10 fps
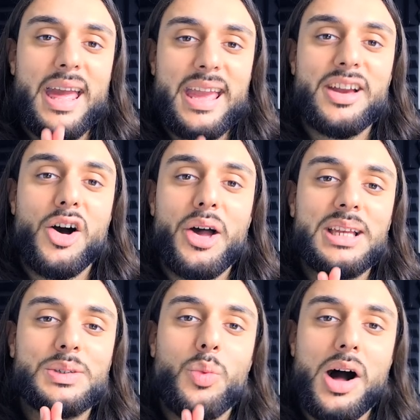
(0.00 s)
Hey
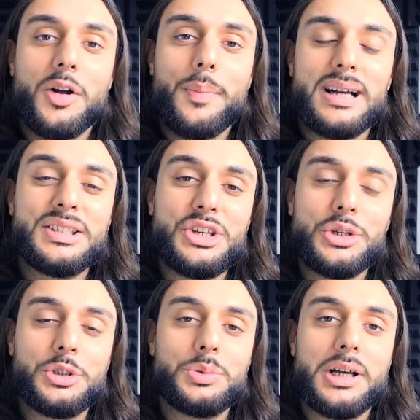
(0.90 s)
guys, welcome back to the
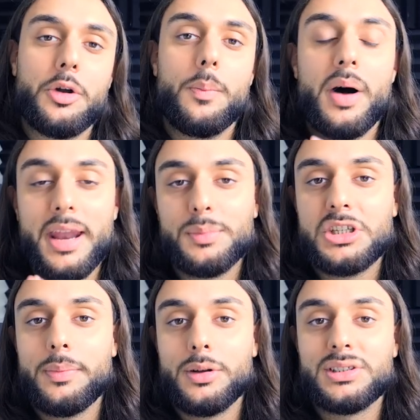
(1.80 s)
YouTube channel. My name is
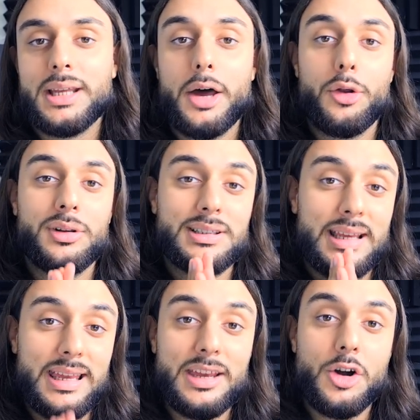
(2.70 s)
Camille I'm known as the
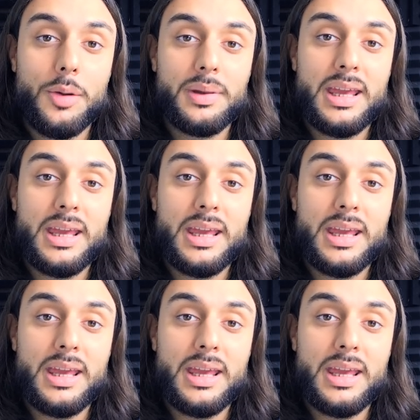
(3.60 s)
Ecom